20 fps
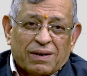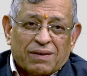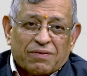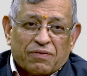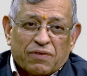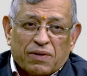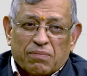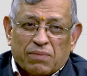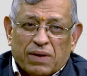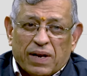
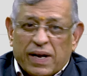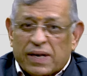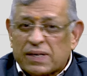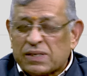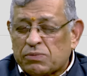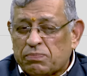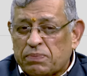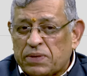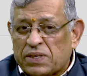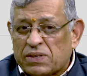from great
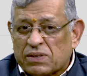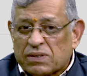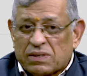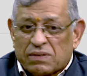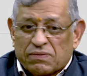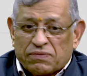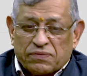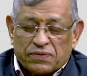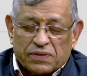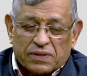speeches
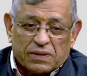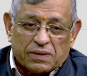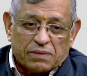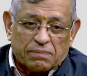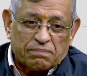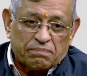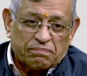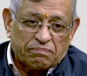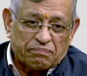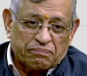of
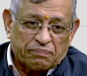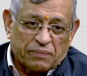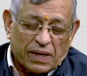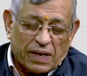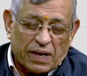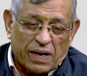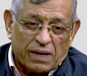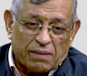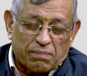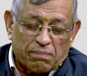
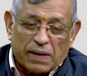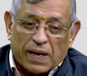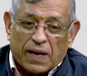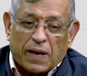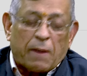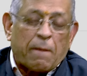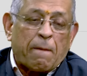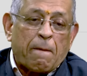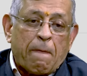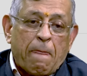great
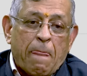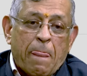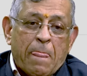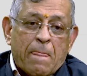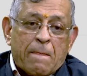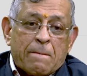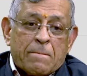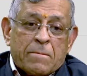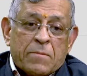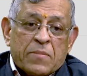men.
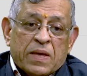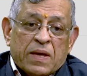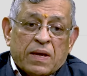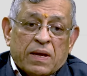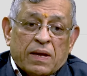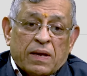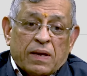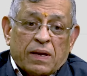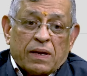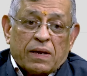
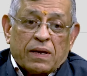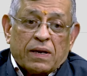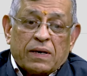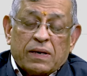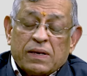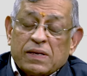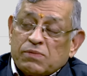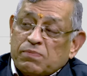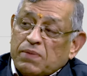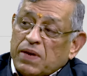It
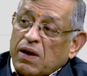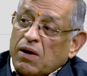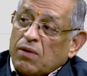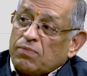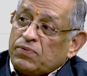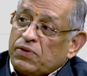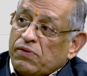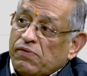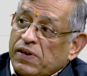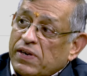is my
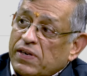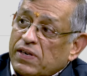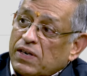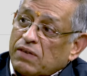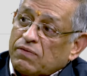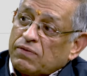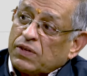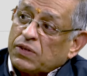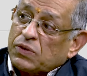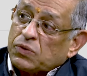observation
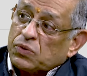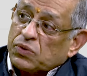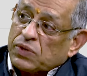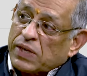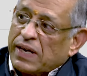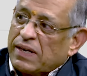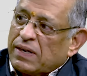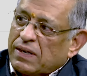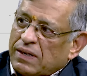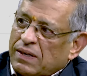of the
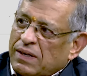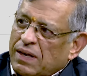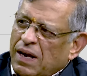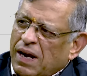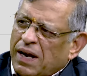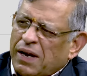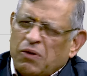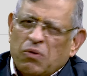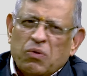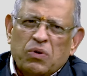society.
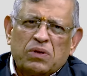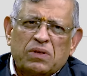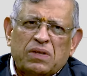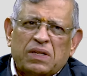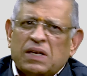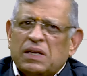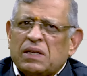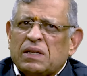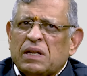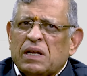I don't
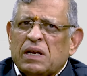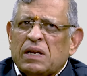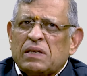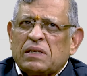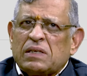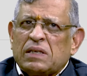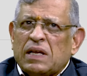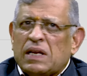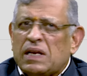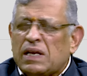think there
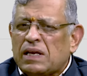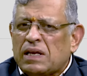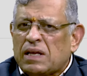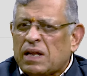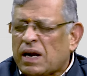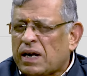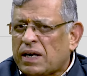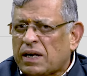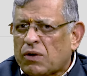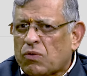is any
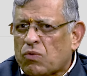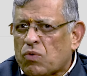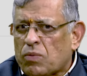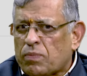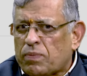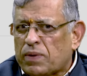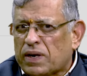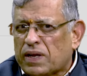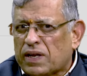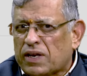greater
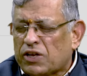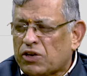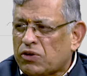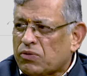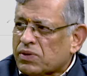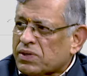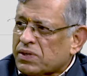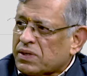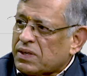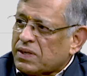open-air
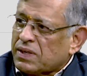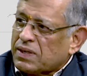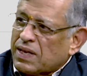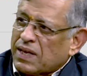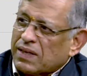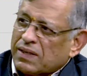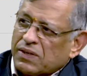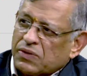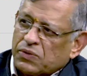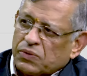university
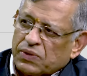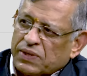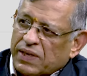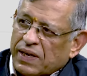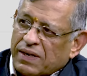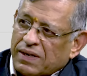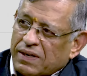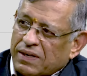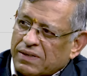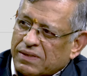than the
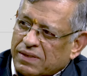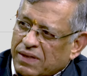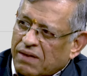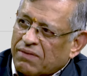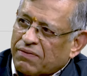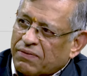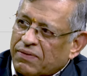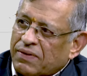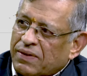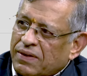society
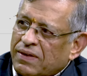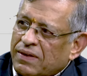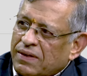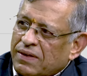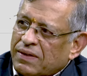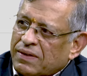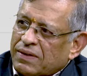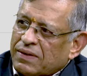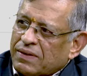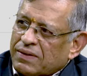itself.
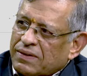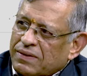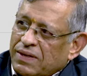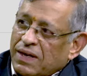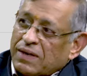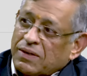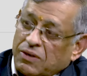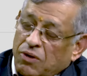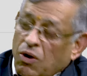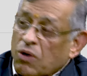Yeah.
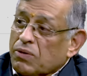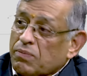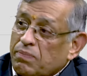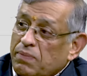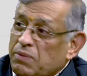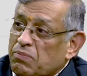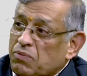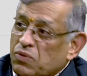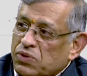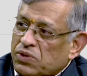That taught
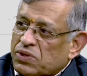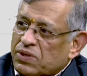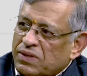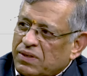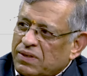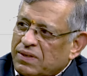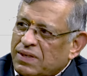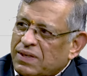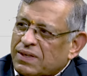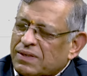me most of
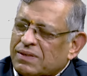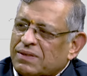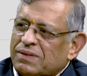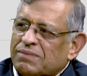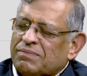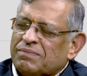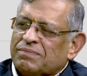the things.